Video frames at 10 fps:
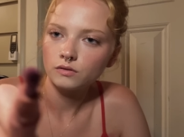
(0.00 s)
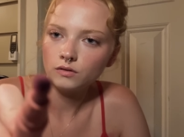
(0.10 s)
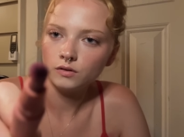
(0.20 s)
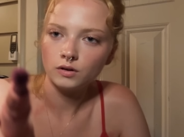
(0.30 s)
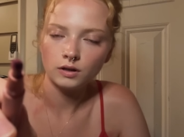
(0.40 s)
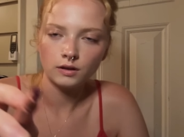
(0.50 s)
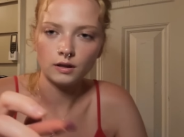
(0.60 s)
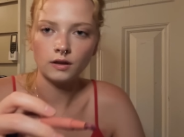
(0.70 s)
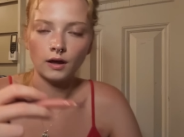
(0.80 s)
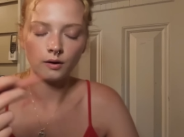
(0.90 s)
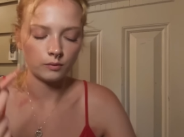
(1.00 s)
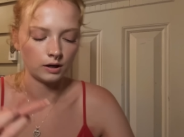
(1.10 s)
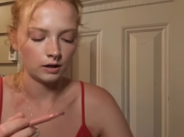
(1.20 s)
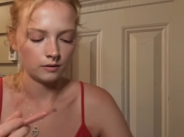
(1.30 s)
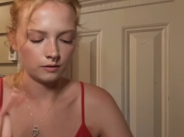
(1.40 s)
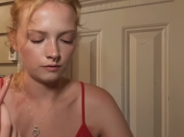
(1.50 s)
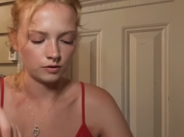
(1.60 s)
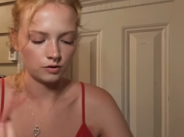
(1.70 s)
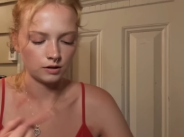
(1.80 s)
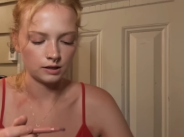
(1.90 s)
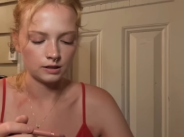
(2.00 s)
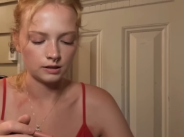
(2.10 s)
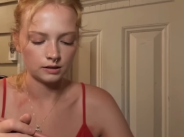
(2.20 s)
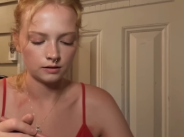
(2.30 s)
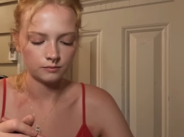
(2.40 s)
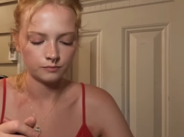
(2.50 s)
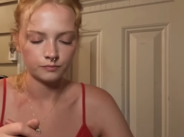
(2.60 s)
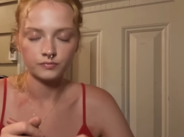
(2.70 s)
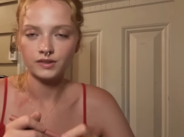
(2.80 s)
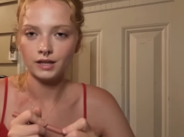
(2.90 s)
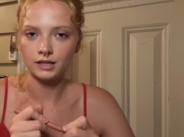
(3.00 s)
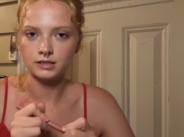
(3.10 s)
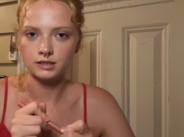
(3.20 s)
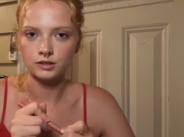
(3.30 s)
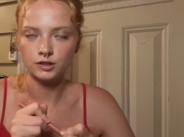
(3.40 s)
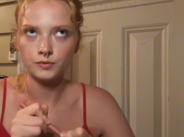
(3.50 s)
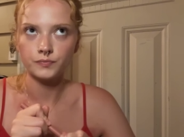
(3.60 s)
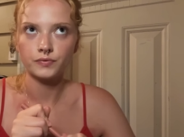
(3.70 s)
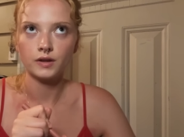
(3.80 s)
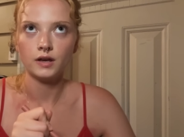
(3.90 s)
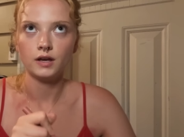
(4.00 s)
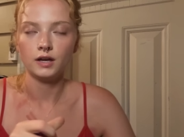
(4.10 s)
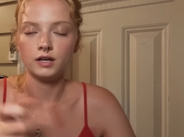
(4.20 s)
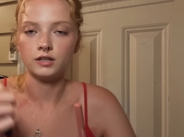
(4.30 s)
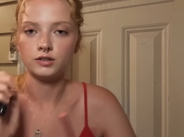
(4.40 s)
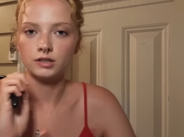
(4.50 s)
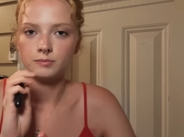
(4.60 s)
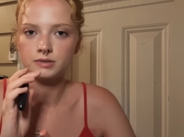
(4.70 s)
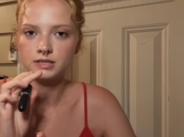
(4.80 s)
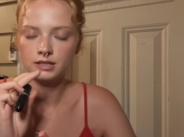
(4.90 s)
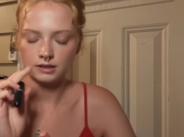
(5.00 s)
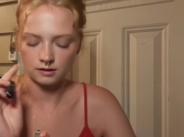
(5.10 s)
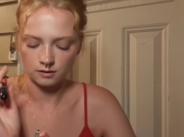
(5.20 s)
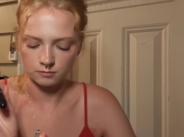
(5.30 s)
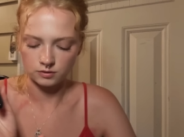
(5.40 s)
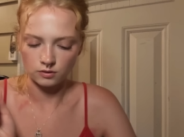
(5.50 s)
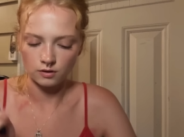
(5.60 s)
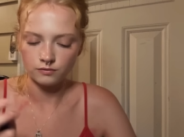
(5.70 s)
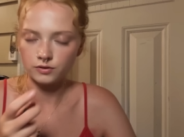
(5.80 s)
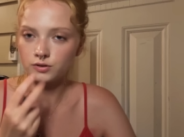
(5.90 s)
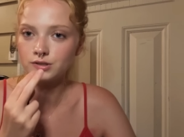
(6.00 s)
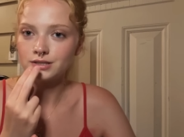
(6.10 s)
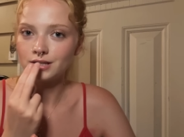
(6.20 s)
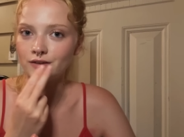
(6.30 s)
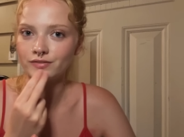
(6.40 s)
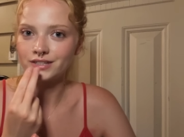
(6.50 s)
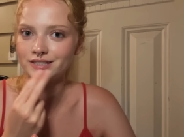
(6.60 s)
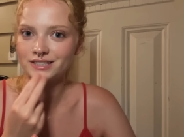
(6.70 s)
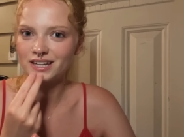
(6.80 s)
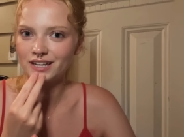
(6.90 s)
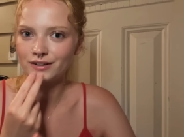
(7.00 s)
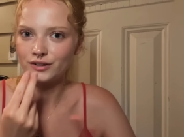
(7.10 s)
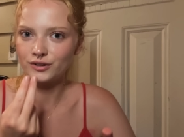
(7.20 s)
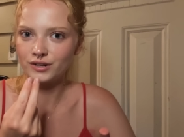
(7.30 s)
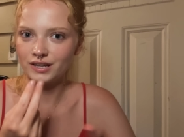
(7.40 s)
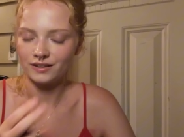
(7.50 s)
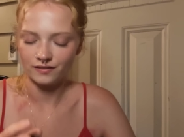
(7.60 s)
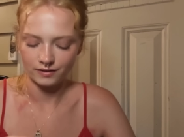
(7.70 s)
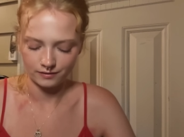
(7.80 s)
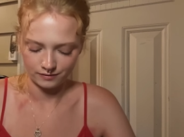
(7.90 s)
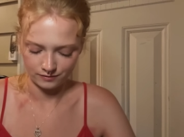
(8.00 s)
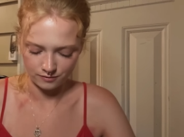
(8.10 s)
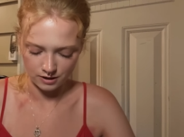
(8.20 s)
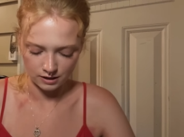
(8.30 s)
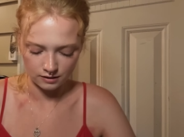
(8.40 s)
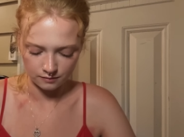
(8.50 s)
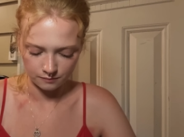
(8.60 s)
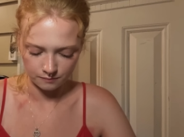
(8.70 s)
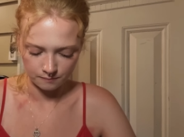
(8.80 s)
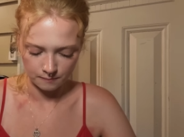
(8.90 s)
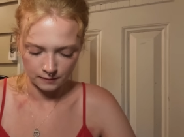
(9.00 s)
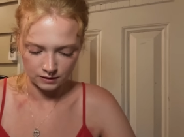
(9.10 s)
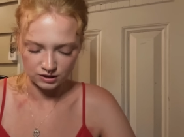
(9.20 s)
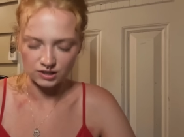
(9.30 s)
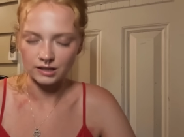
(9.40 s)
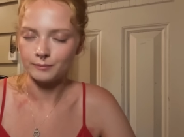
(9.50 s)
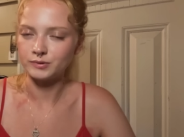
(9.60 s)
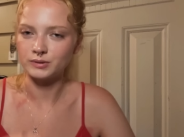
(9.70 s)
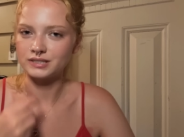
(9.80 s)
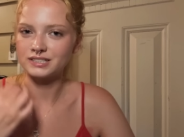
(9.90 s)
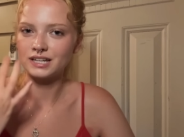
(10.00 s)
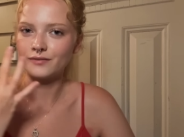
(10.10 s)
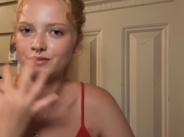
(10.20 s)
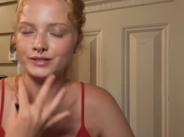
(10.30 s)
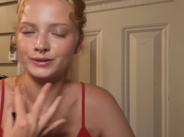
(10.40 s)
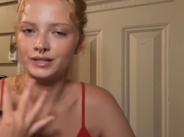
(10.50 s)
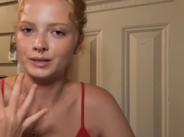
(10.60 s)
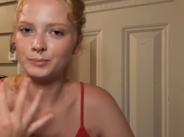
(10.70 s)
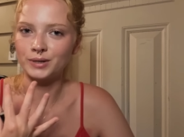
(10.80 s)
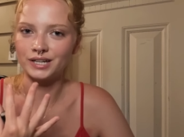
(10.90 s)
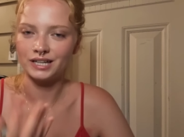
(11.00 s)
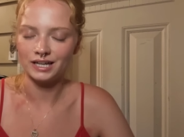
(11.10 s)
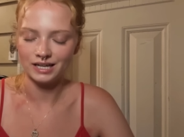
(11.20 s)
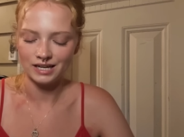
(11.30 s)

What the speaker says: Alright, then that way, if you're eating at dinner and your lipstick comes off, you still have the stain underneath, right? So your lips will still have this really pretty